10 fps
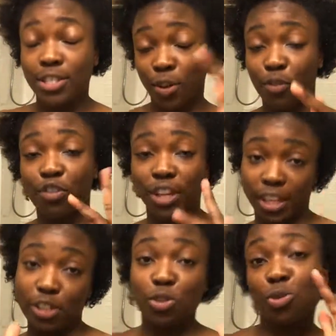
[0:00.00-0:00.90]
Don't
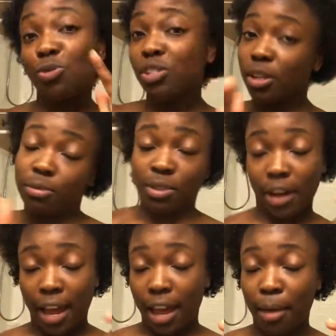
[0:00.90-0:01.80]
forget to
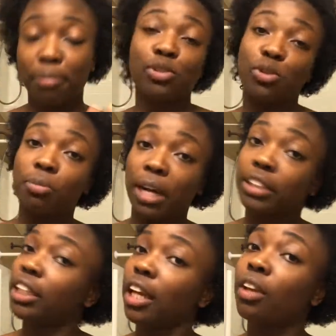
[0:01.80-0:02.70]
subscribe to my
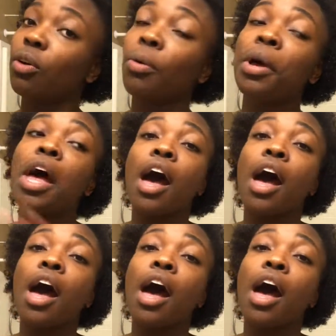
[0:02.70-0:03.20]
channel.